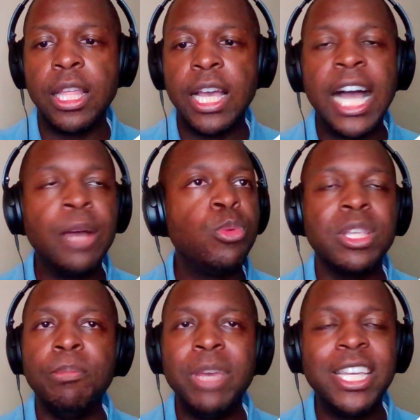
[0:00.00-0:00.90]
I
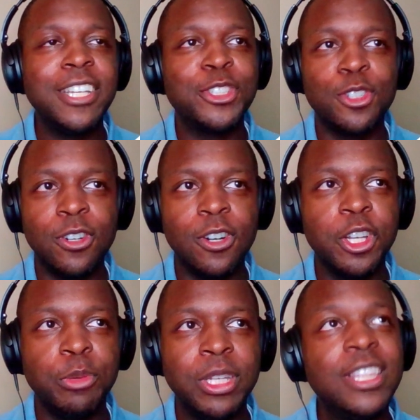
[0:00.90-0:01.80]
wasn't making a strong
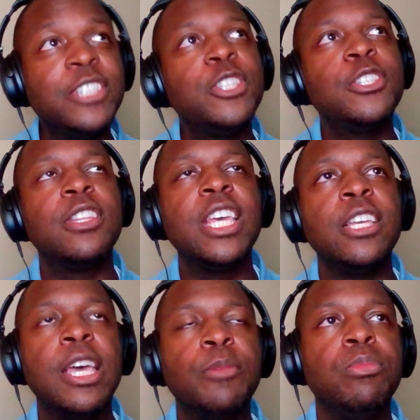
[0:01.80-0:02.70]
argument. This is the thing
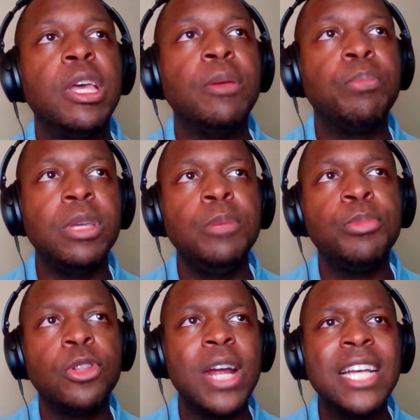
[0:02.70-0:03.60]
that that
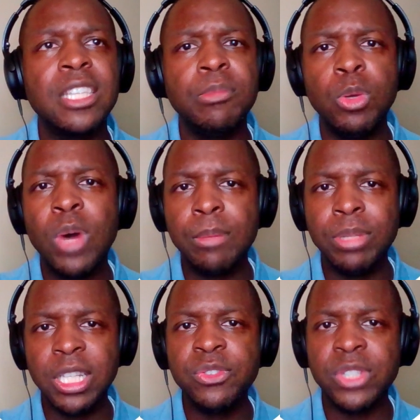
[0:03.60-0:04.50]
people are asking me why I
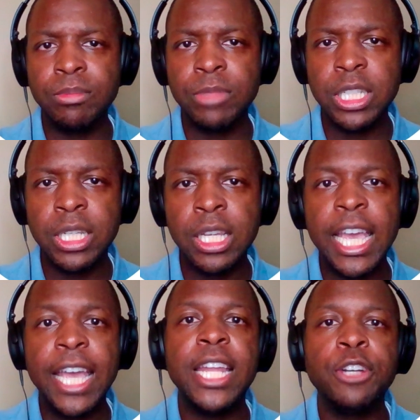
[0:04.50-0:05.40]
believe something,
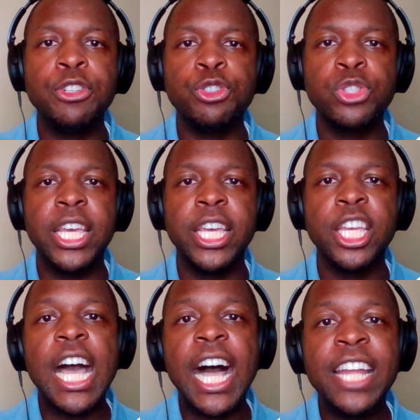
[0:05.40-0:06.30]
and now you're saying
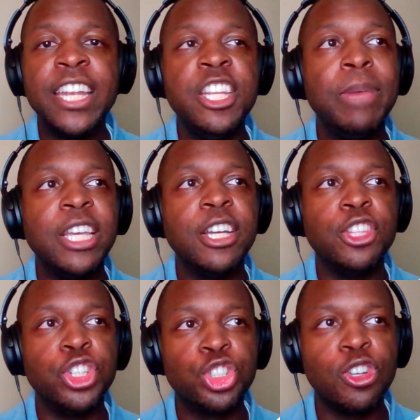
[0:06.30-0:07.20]
I need to make
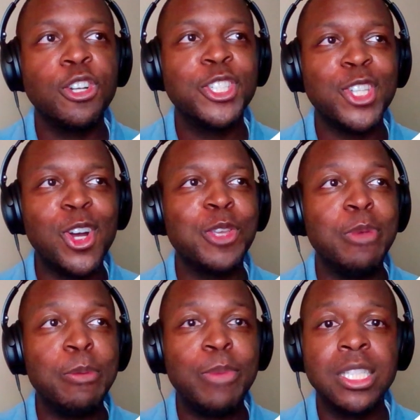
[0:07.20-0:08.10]
the strongest
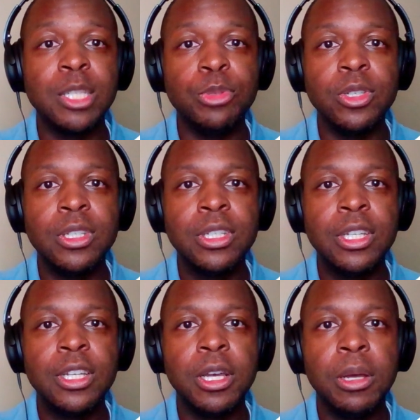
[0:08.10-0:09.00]
argument possible,
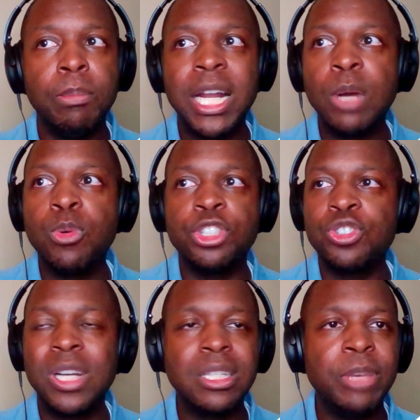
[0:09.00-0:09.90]
but I wasn't
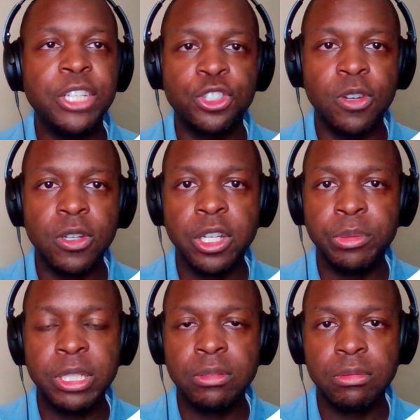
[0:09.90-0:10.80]
trying to make a strong argument.